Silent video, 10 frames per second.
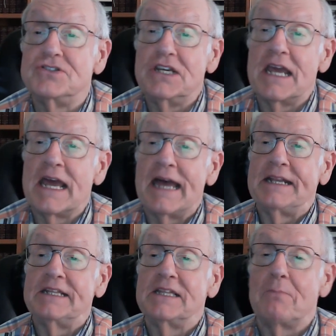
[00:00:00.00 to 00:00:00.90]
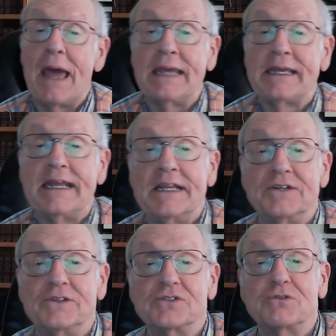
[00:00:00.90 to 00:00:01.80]
she had in the banking
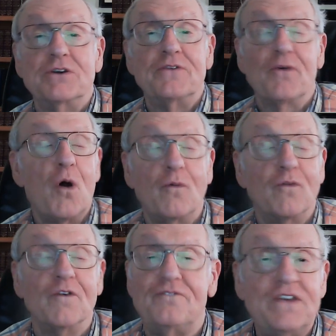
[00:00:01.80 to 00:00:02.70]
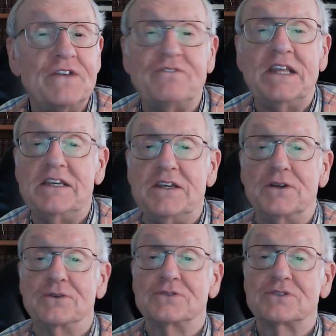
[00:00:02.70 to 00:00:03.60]
industry for over 50
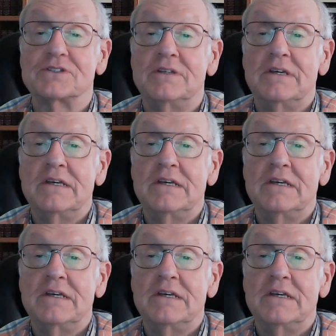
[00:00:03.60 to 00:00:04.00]
years.